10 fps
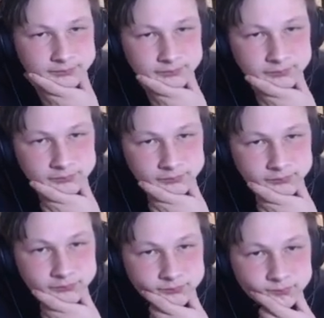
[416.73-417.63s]

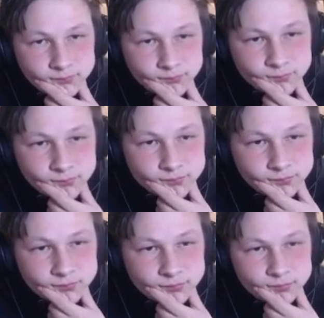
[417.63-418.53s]

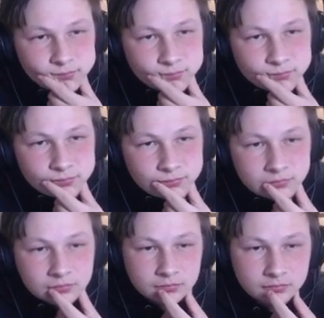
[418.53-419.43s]

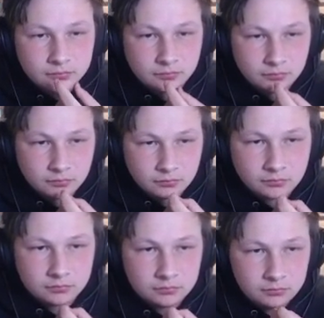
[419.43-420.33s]

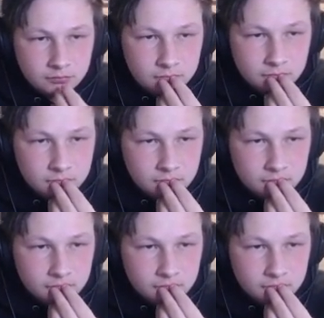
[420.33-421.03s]
No one is speaking in this clip.